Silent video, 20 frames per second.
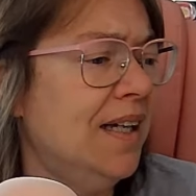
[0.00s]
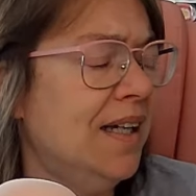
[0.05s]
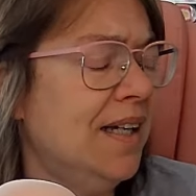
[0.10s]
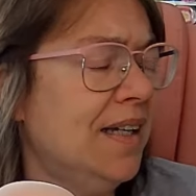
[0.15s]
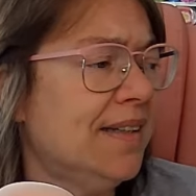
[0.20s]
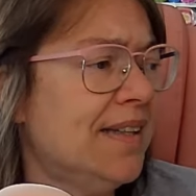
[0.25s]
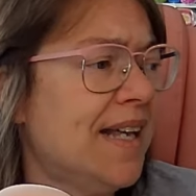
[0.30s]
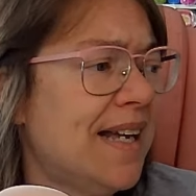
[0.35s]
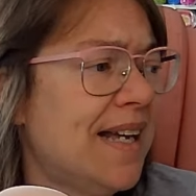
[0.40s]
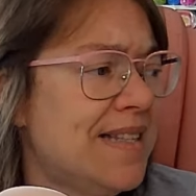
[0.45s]

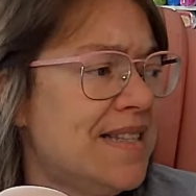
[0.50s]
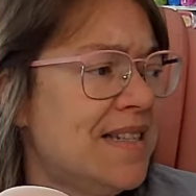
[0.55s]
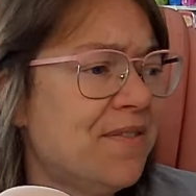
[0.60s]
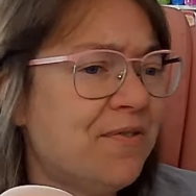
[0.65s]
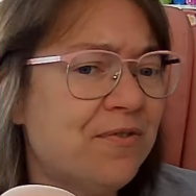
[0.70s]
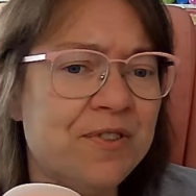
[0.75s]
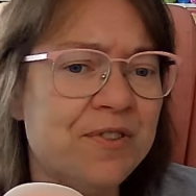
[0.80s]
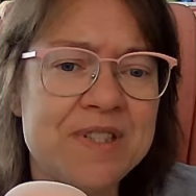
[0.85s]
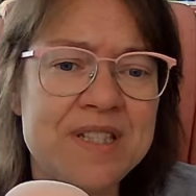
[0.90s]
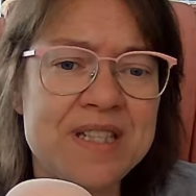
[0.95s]
that's it
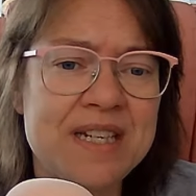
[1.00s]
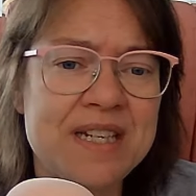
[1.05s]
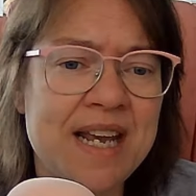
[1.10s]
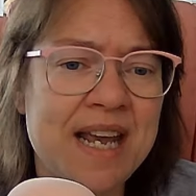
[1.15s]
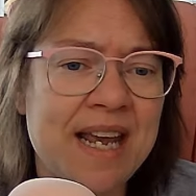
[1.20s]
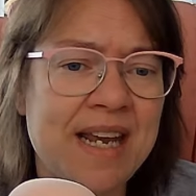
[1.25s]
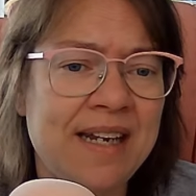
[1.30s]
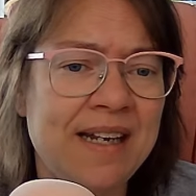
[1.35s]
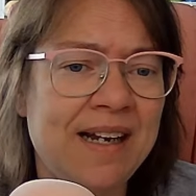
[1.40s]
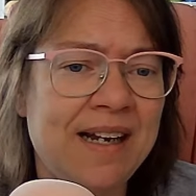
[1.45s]
for
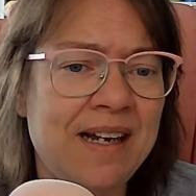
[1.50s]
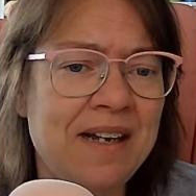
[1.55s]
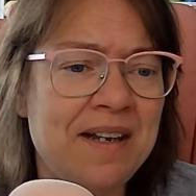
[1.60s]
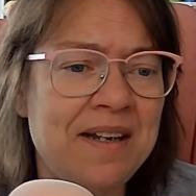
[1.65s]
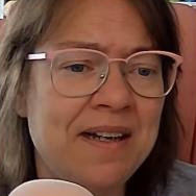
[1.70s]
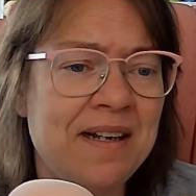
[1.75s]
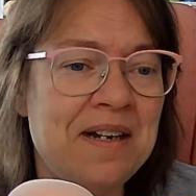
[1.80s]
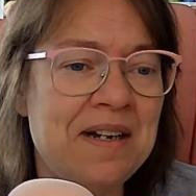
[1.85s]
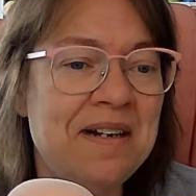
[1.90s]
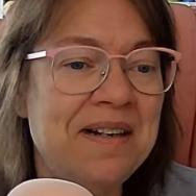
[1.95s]
today. I
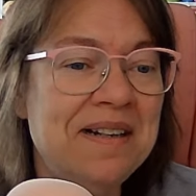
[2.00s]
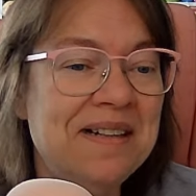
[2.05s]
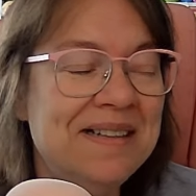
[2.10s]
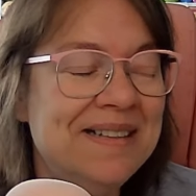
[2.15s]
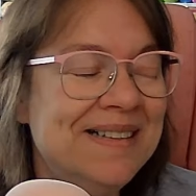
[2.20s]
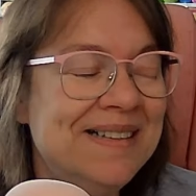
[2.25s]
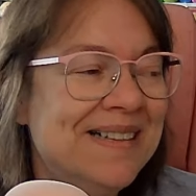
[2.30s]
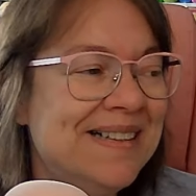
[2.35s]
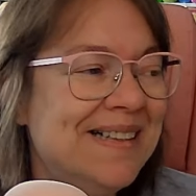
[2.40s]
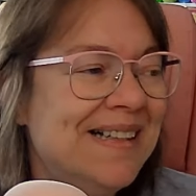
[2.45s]

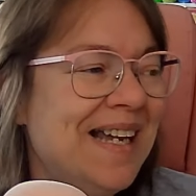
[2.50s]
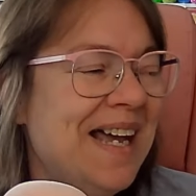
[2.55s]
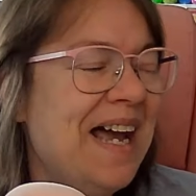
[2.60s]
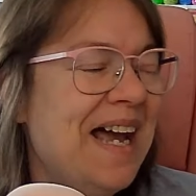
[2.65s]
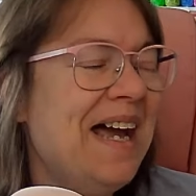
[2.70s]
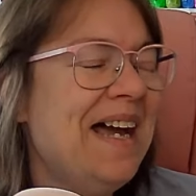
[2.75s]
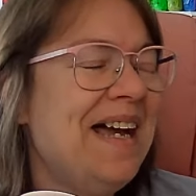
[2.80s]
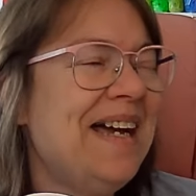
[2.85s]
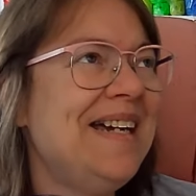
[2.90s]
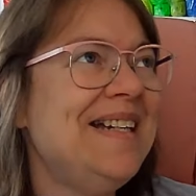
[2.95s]

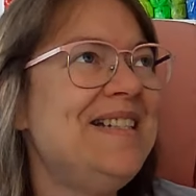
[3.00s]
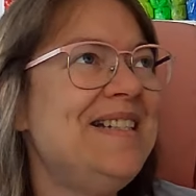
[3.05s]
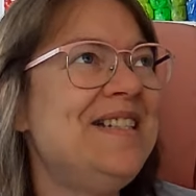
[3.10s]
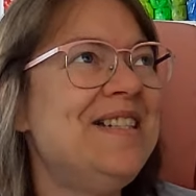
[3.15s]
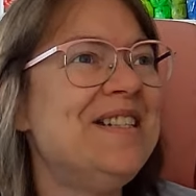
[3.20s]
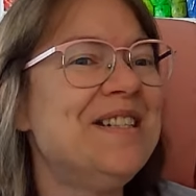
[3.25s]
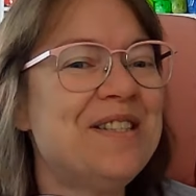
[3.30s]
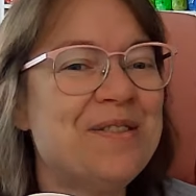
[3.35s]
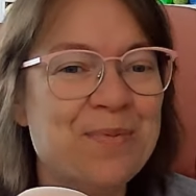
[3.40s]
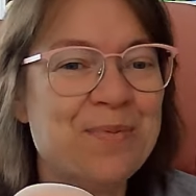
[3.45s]

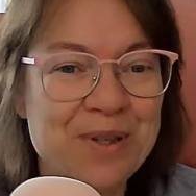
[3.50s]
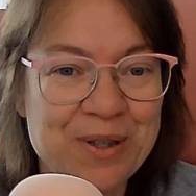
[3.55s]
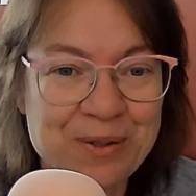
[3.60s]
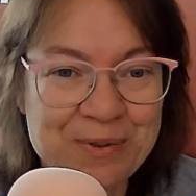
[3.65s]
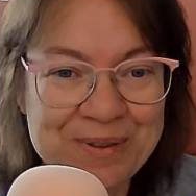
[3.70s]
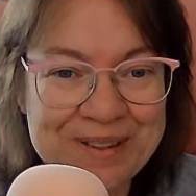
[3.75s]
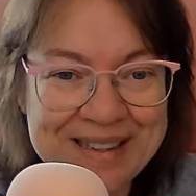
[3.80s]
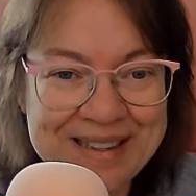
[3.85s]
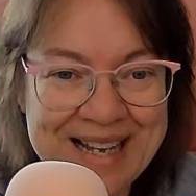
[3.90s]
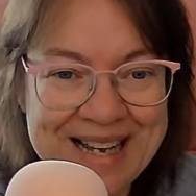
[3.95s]
just want to
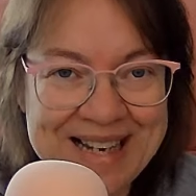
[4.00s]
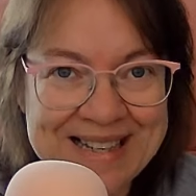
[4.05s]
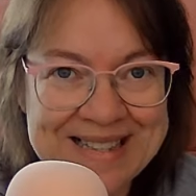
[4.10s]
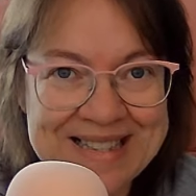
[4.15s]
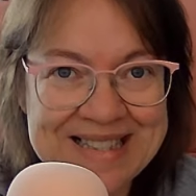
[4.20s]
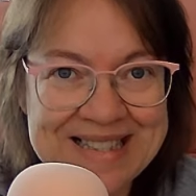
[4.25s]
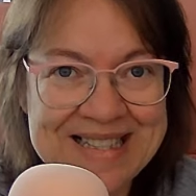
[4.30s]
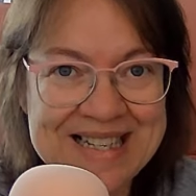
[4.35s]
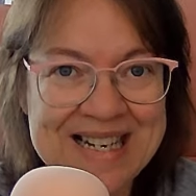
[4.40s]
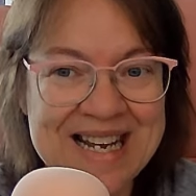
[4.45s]

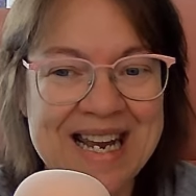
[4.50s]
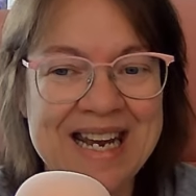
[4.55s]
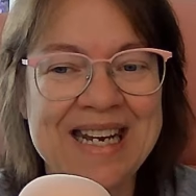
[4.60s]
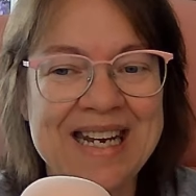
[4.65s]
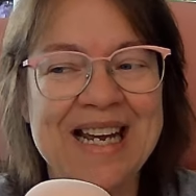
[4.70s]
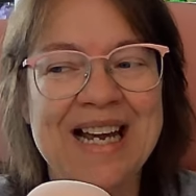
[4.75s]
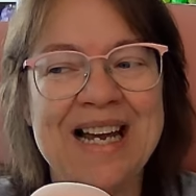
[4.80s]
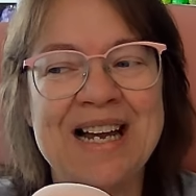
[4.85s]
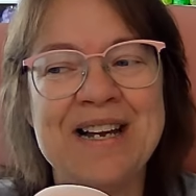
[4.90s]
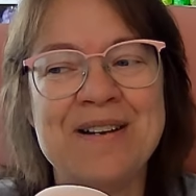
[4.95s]
relax today.
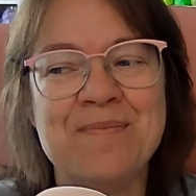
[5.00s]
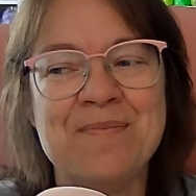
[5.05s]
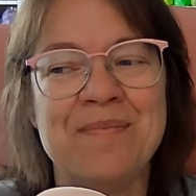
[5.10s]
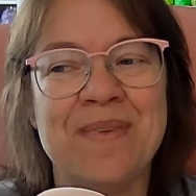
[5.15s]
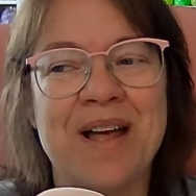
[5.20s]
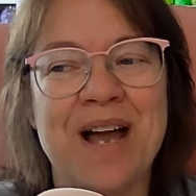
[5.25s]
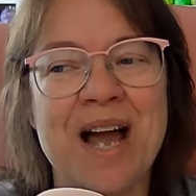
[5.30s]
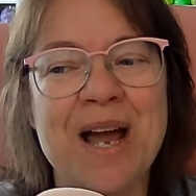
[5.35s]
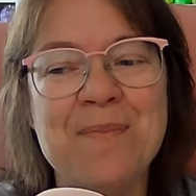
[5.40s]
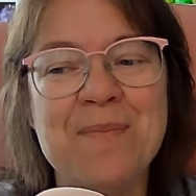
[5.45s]

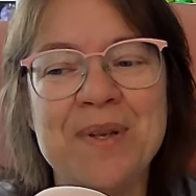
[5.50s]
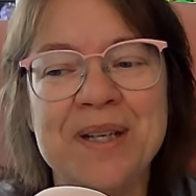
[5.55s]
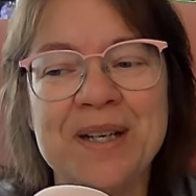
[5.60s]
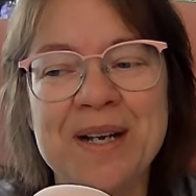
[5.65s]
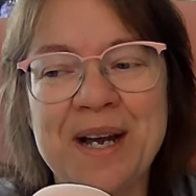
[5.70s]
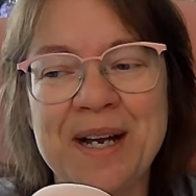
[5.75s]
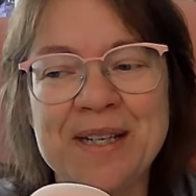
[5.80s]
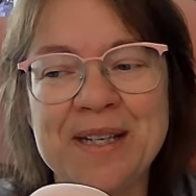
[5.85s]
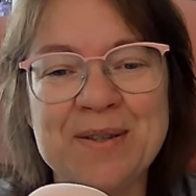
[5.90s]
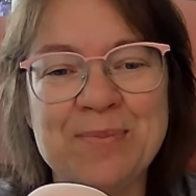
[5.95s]
I'm the
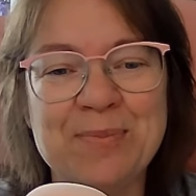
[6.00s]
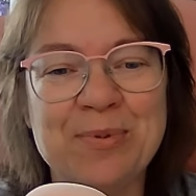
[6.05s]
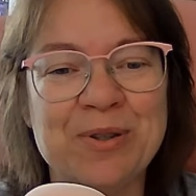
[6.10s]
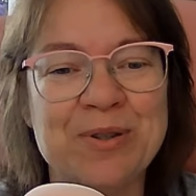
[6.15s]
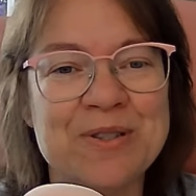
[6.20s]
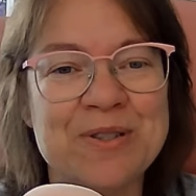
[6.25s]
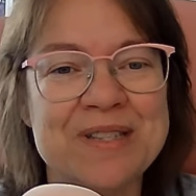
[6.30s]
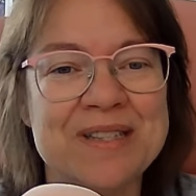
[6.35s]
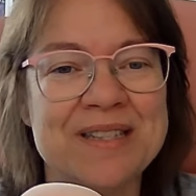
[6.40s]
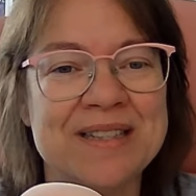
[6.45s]
kind of
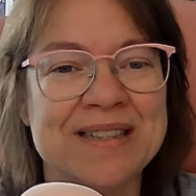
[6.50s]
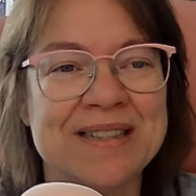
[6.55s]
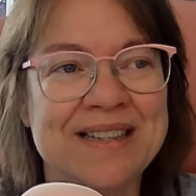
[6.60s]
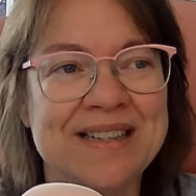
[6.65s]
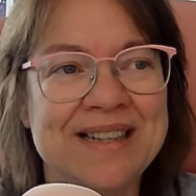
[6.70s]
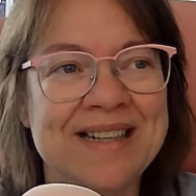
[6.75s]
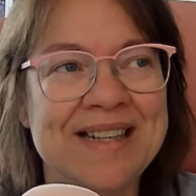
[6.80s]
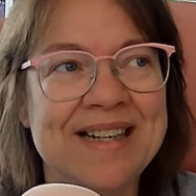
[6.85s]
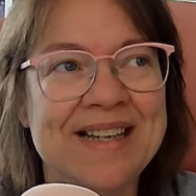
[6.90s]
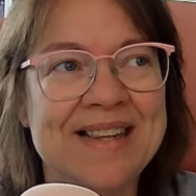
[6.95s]
person
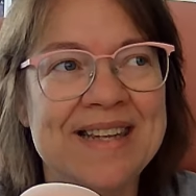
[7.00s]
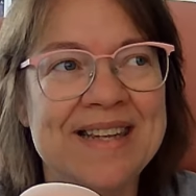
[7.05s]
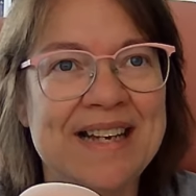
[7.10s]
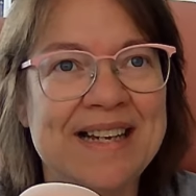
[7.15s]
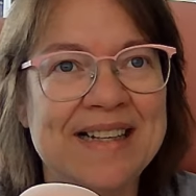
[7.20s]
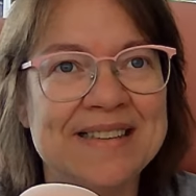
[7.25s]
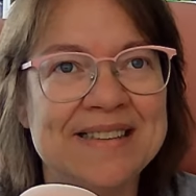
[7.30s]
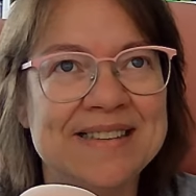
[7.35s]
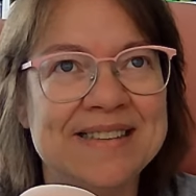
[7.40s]
that